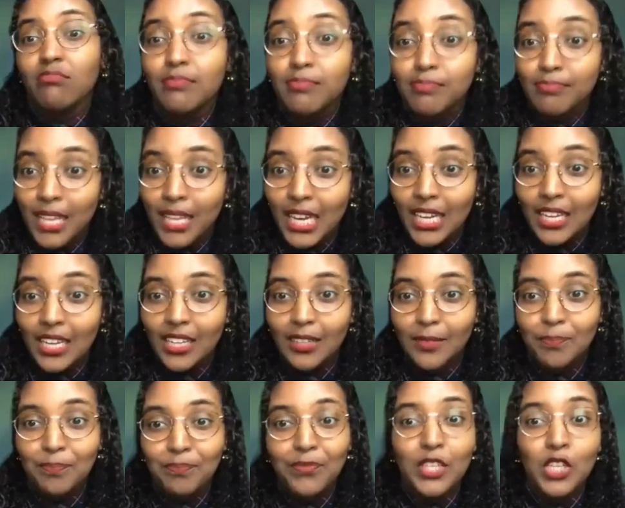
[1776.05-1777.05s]
like,
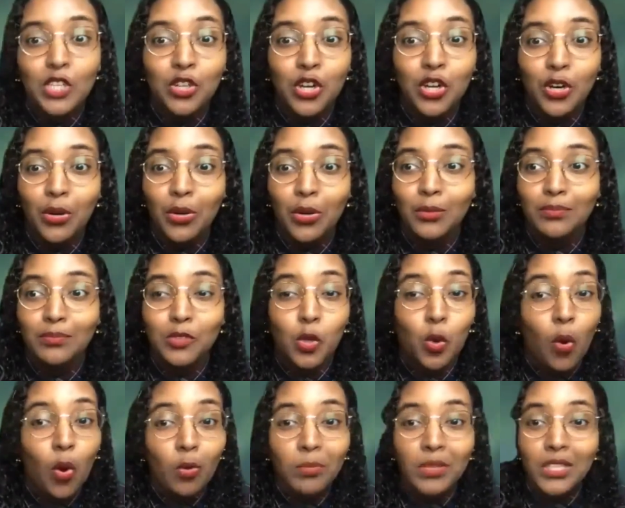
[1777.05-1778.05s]

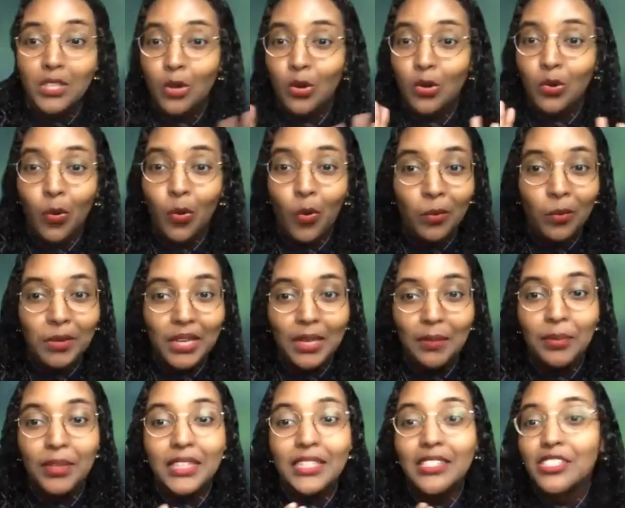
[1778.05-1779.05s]
quote me, don't quote me, but this is